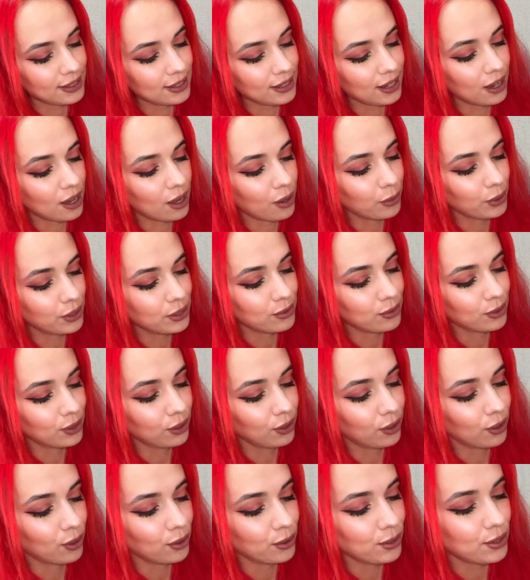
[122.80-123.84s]
see how it will
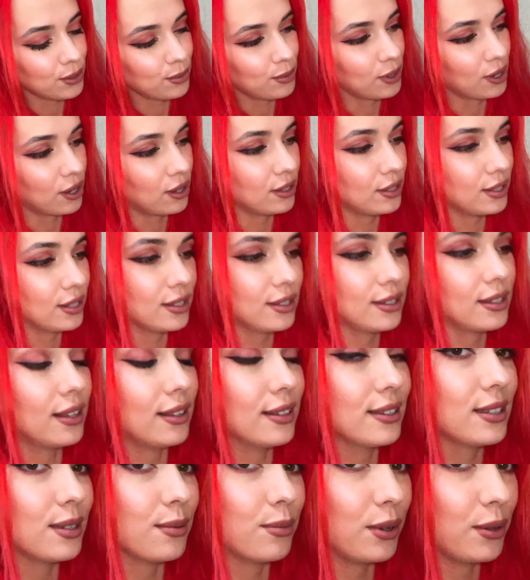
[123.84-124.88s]
go because it's
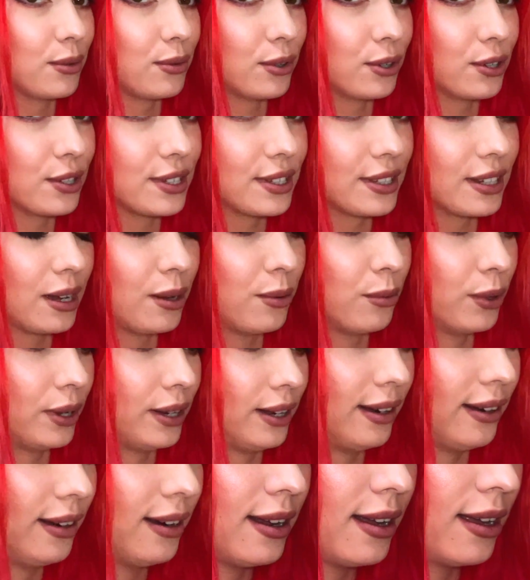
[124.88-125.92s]
also my first time
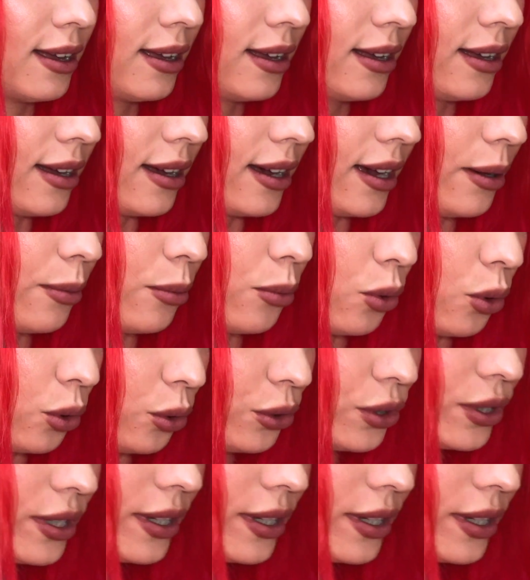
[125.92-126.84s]
when I bought